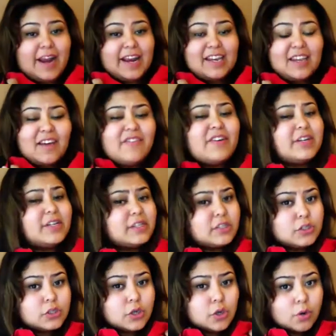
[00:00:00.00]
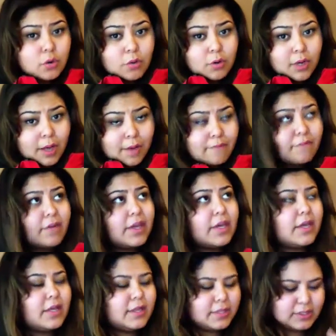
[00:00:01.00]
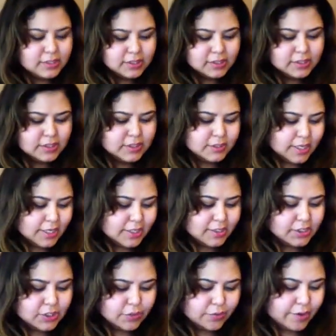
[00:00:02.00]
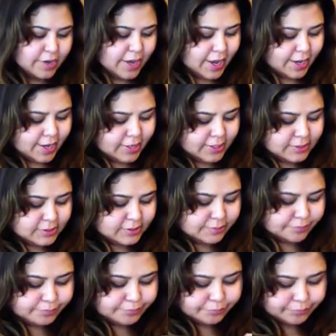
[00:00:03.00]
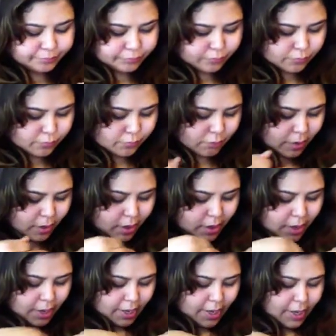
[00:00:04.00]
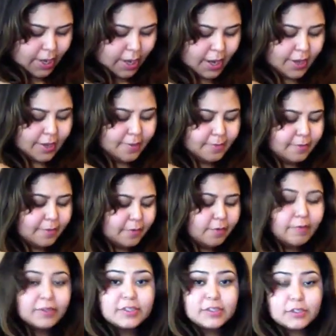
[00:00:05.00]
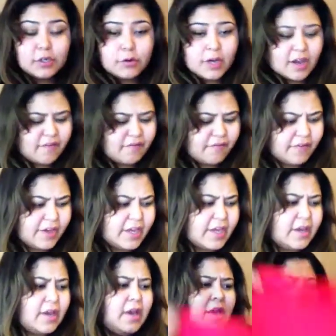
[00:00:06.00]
I love it. It's so comfy. This is in a size 3X. It's so comfy.